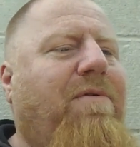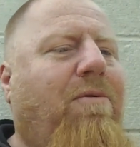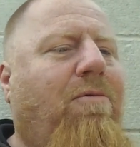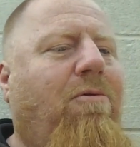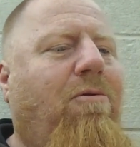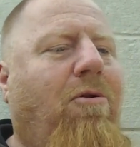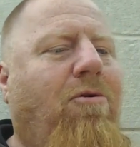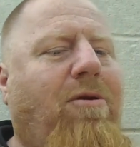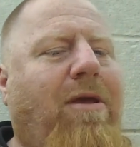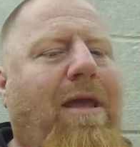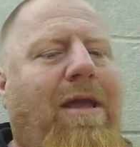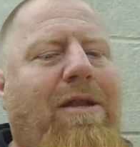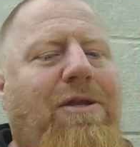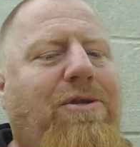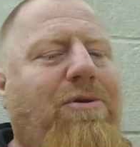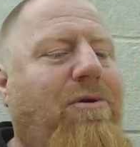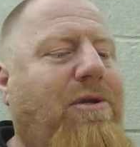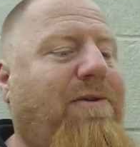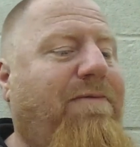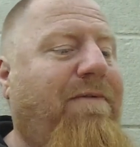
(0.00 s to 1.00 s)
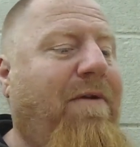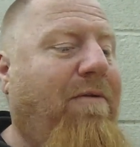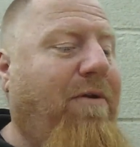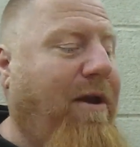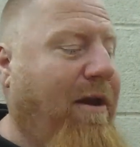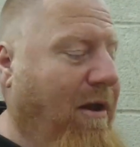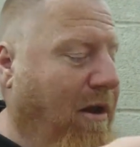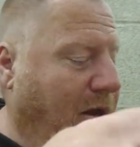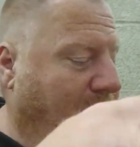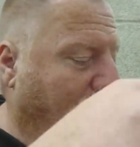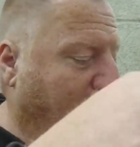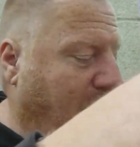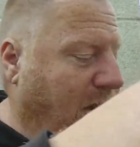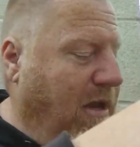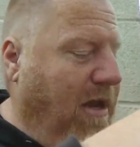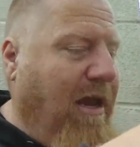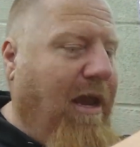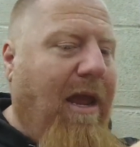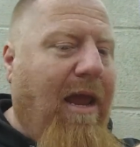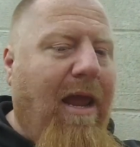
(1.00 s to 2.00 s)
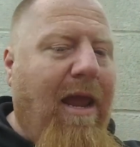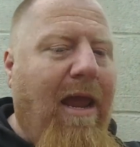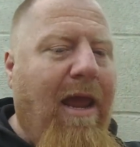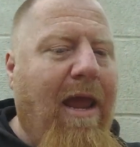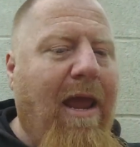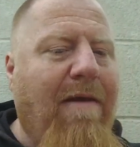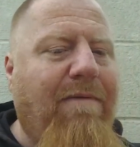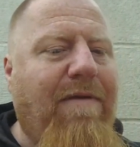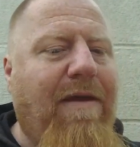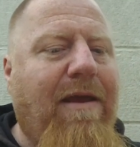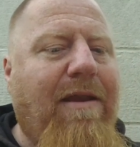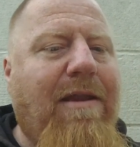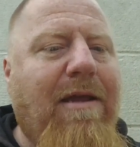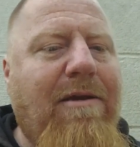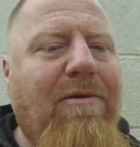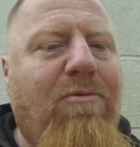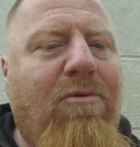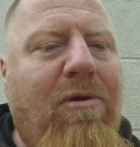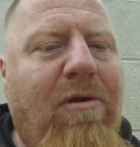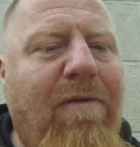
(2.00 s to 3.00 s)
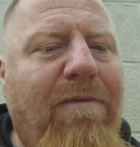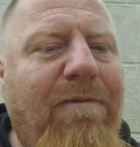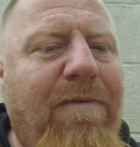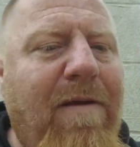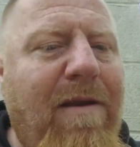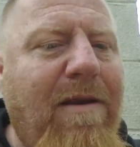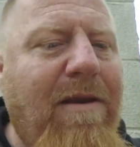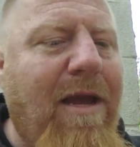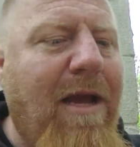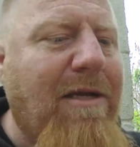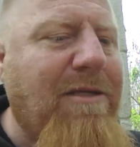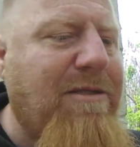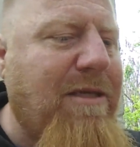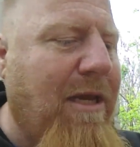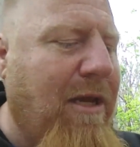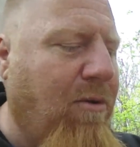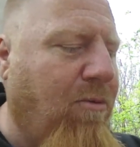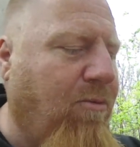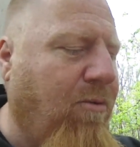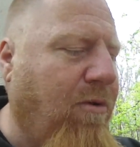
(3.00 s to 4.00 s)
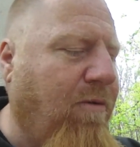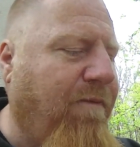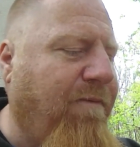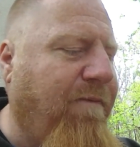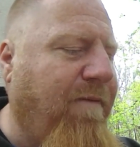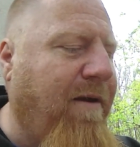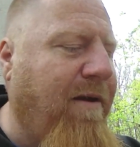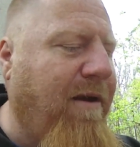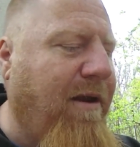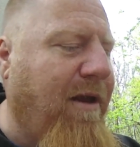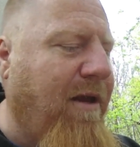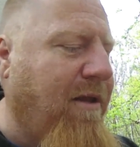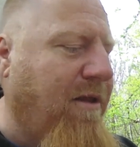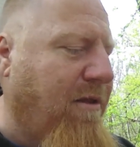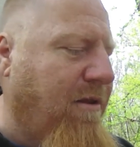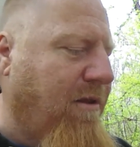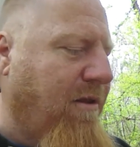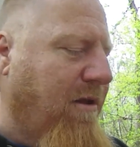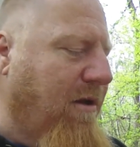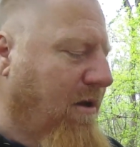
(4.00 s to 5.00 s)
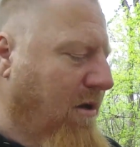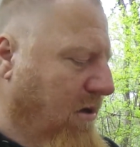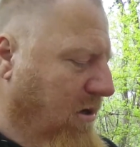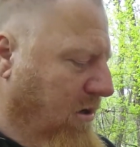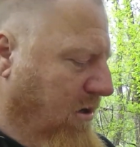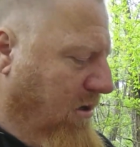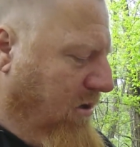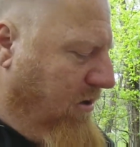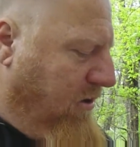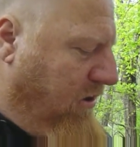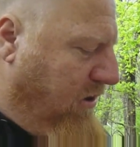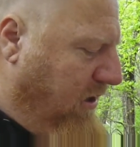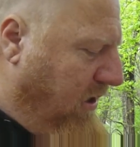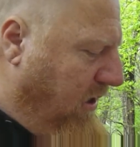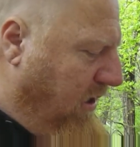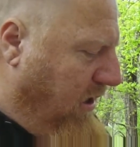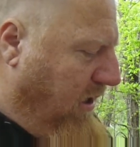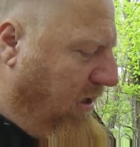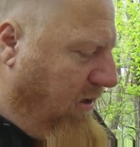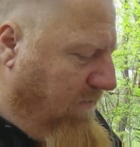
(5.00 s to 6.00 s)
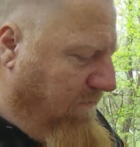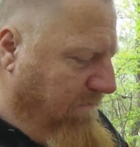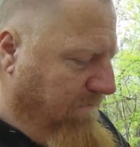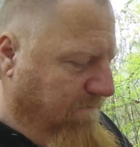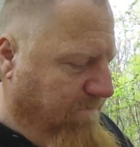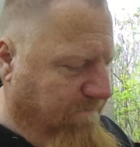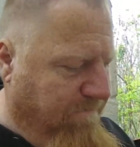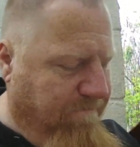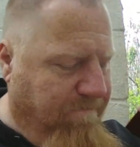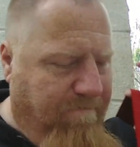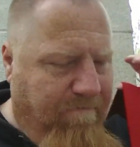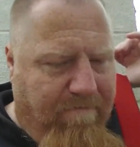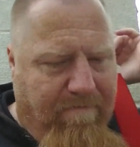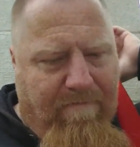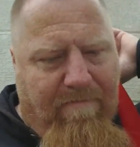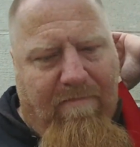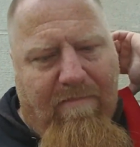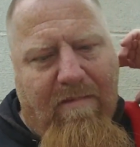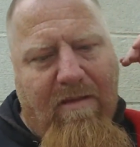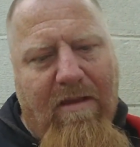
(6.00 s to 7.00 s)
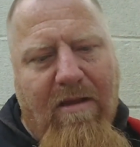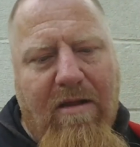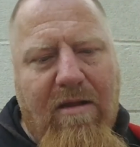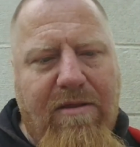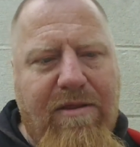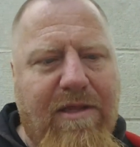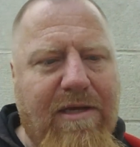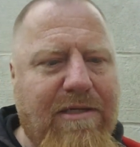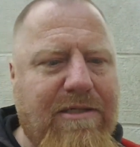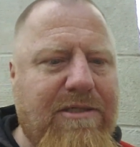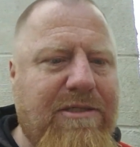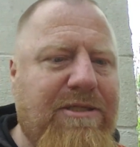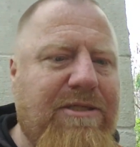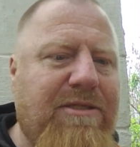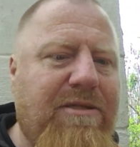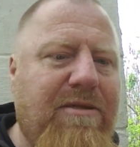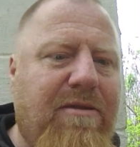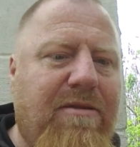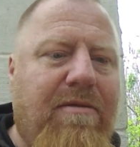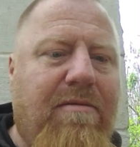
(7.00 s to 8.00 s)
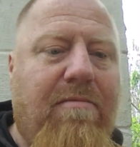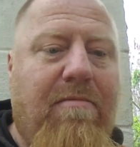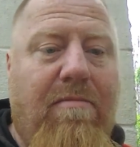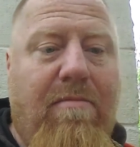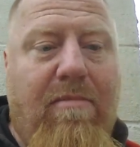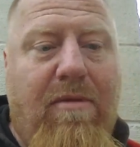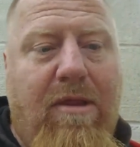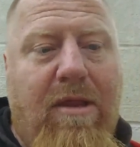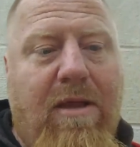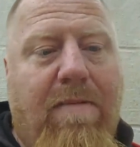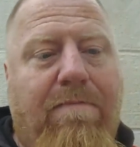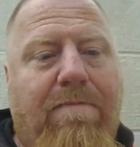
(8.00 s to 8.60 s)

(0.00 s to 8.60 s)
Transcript: to look into. It's very heavy. Will it fit? Yes, it will fit in the the the